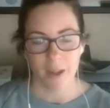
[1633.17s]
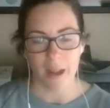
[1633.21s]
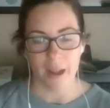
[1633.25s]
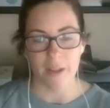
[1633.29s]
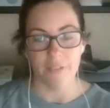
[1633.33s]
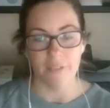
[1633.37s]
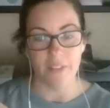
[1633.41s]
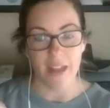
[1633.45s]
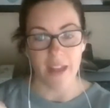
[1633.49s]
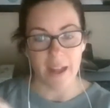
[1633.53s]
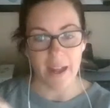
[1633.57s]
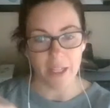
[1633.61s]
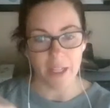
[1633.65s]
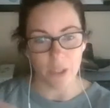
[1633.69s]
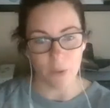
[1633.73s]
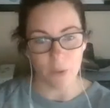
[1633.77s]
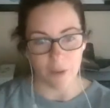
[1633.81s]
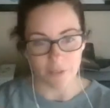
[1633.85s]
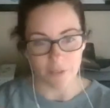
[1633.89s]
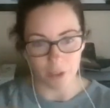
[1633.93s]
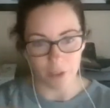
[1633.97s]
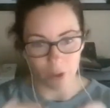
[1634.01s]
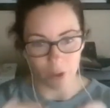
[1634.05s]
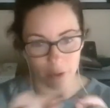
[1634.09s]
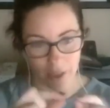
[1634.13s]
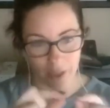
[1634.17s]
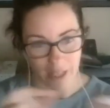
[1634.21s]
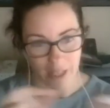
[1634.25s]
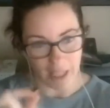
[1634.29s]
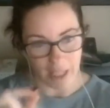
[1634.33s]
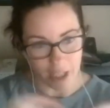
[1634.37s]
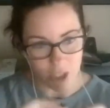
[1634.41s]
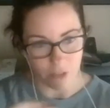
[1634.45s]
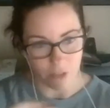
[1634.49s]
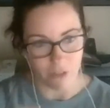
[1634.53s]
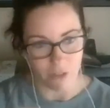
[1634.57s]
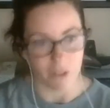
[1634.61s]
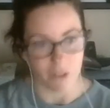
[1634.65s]
And then you have to go to
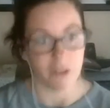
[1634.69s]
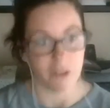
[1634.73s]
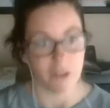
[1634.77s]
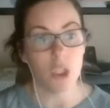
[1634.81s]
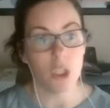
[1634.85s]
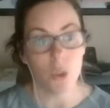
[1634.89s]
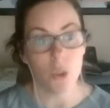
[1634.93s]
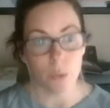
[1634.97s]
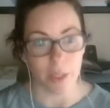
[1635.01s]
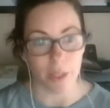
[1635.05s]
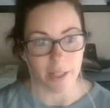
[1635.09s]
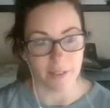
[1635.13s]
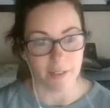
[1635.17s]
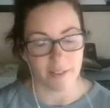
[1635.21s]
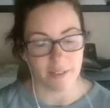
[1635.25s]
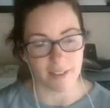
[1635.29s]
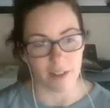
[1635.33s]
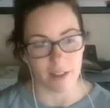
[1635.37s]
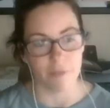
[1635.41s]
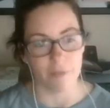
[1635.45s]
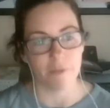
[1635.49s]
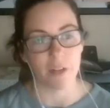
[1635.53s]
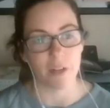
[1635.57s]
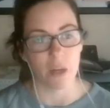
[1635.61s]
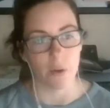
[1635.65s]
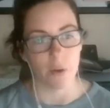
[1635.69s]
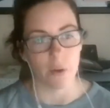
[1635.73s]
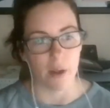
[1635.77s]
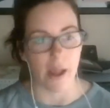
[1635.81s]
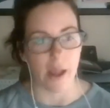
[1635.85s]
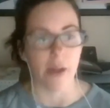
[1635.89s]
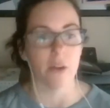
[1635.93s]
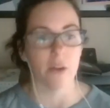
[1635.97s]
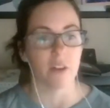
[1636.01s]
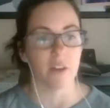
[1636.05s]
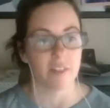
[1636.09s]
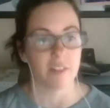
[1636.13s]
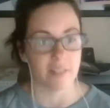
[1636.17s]
each of those units and figure out
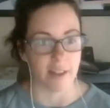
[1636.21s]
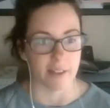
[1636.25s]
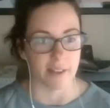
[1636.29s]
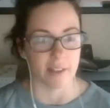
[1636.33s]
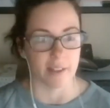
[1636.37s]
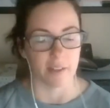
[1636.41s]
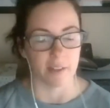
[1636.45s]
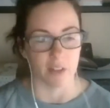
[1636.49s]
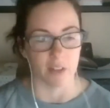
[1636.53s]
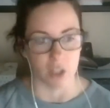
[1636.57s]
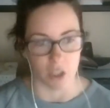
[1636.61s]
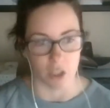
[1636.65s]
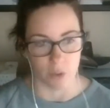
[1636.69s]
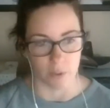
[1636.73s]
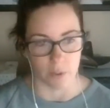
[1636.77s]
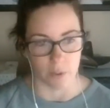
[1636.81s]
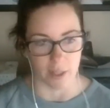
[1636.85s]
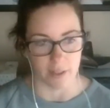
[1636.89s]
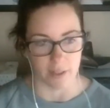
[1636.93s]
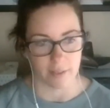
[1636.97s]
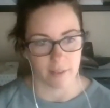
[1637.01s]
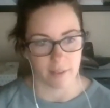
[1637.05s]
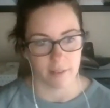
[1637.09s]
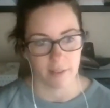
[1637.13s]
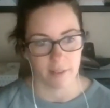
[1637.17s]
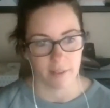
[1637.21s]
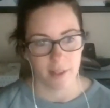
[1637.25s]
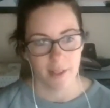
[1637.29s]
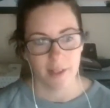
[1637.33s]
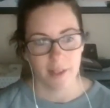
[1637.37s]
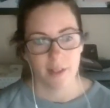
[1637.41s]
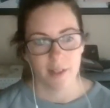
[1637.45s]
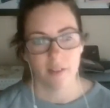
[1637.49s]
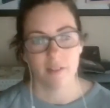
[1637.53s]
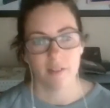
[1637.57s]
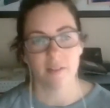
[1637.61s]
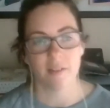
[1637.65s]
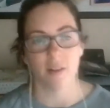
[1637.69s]
how you're selling the units.
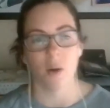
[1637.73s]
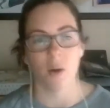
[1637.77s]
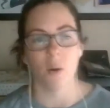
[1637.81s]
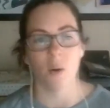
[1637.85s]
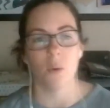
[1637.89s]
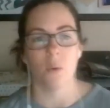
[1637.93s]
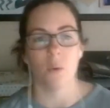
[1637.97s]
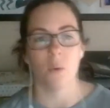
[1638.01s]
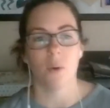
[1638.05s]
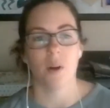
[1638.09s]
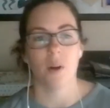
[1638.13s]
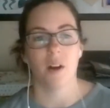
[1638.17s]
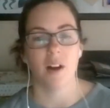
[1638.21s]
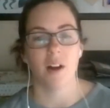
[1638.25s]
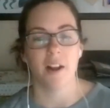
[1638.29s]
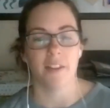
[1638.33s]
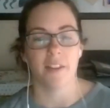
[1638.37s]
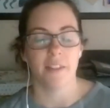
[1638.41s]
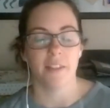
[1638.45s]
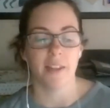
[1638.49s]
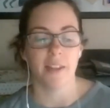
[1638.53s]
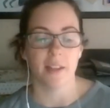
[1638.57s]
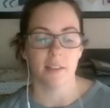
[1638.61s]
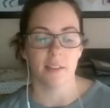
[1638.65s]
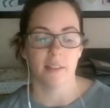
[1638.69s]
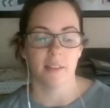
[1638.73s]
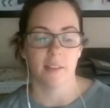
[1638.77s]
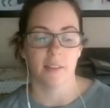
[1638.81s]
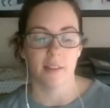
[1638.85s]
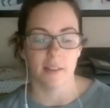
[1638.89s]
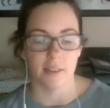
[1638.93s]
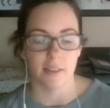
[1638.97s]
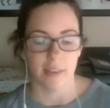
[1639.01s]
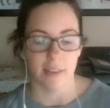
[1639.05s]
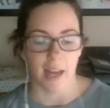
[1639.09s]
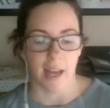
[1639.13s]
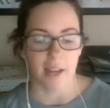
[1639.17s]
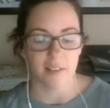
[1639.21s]
So I think
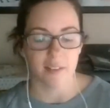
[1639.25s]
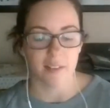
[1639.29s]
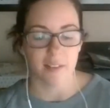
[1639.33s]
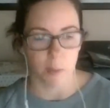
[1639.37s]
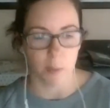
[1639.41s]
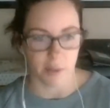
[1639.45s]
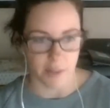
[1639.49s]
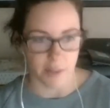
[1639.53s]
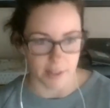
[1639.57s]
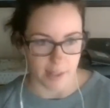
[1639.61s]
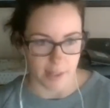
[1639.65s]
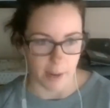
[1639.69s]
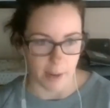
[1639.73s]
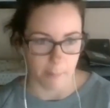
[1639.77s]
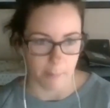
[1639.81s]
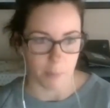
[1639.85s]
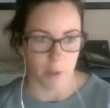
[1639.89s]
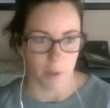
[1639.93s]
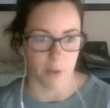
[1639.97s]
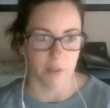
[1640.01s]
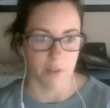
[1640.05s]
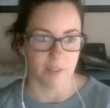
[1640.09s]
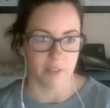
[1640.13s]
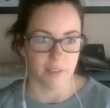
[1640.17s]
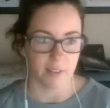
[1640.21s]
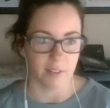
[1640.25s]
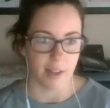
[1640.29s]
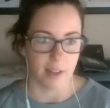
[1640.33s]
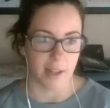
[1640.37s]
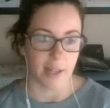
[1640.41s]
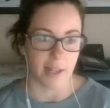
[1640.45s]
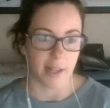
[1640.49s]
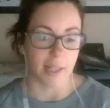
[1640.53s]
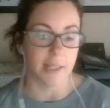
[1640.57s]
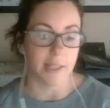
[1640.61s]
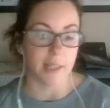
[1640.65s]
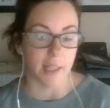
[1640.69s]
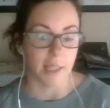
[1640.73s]
that that's where the numbers,
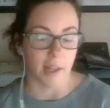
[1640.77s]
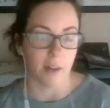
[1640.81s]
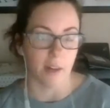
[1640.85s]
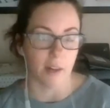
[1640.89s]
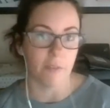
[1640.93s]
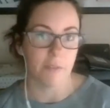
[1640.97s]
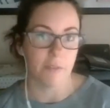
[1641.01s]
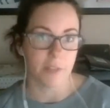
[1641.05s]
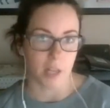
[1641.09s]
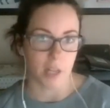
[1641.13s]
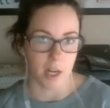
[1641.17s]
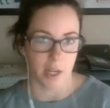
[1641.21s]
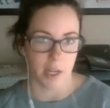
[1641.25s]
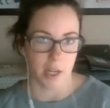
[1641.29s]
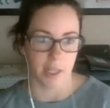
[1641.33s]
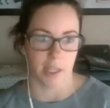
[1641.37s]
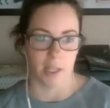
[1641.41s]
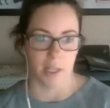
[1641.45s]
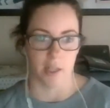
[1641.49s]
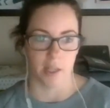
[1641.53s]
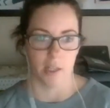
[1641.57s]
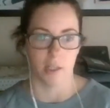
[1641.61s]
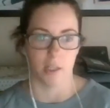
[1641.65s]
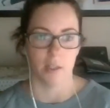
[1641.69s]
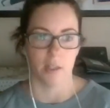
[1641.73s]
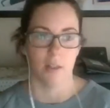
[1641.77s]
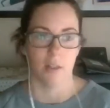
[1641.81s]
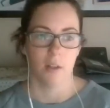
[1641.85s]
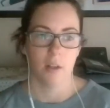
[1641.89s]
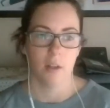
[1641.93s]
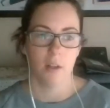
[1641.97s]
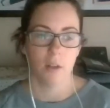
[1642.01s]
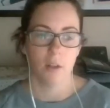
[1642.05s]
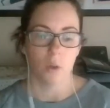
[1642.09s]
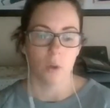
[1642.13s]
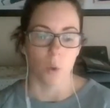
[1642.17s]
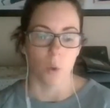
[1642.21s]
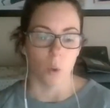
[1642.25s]
and I love tying in
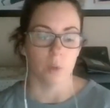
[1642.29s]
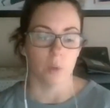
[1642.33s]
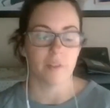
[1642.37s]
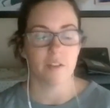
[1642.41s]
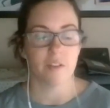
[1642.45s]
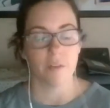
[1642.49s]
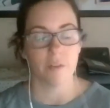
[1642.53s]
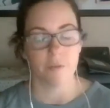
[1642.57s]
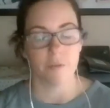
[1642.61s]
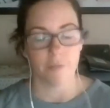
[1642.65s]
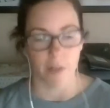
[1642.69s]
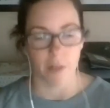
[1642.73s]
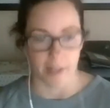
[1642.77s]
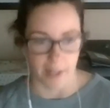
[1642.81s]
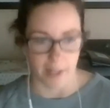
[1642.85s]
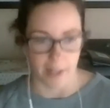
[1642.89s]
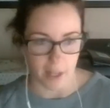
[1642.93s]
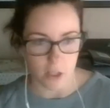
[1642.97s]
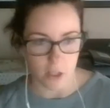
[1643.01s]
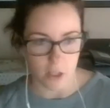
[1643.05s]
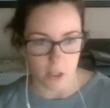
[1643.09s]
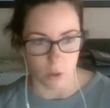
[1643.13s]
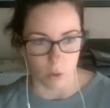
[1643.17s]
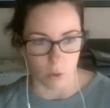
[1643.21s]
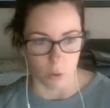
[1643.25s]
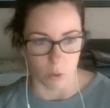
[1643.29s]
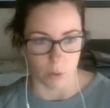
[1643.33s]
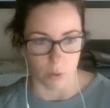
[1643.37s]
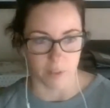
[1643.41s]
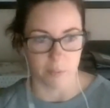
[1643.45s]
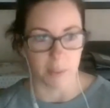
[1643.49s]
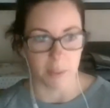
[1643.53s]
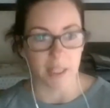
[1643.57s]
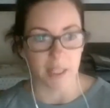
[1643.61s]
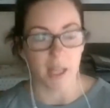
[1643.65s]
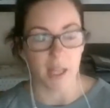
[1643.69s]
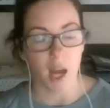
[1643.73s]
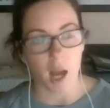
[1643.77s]
goals to financial goals,
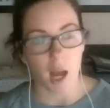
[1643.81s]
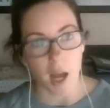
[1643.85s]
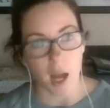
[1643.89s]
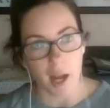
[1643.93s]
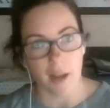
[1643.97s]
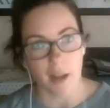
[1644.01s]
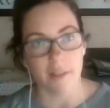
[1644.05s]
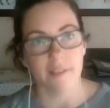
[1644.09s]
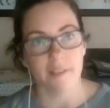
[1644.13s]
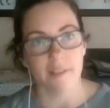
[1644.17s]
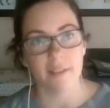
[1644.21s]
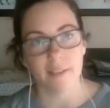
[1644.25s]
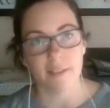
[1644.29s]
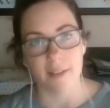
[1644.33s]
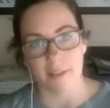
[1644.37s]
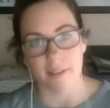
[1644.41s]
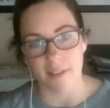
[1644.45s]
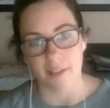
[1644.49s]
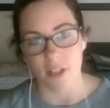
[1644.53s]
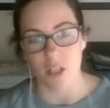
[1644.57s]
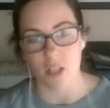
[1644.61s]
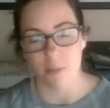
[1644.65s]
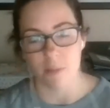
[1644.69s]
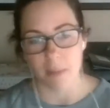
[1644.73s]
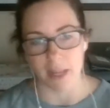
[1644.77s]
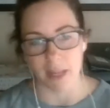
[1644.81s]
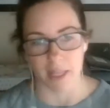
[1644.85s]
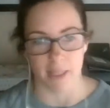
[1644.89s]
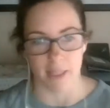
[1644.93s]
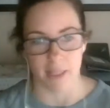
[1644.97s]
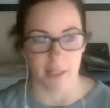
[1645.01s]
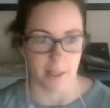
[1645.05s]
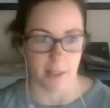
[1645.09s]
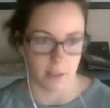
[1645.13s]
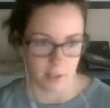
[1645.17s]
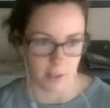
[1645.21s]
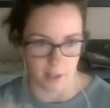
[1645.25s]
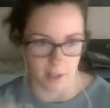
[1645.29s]
because decision
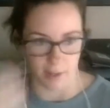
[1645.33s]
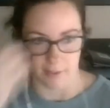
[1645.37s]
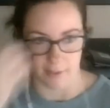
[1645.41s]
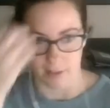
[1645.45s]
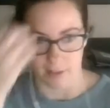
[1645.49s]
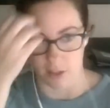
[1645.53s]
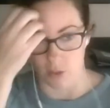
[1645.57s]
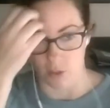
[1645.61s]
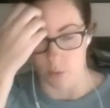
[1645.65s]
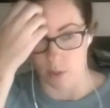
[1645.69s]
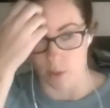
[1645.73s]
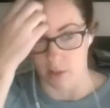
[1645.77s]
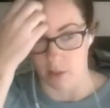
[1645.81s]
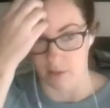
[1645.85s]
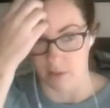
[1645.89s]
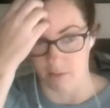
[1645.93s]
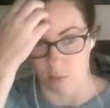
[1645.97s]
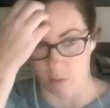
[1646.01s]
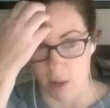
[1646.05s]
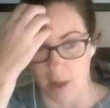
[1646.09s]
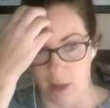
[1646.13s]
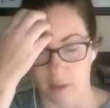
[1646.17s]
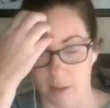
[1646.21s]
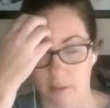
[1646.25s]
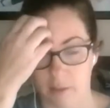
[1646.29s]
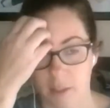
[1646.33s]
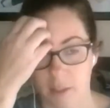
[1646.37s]
making then ties into it as well.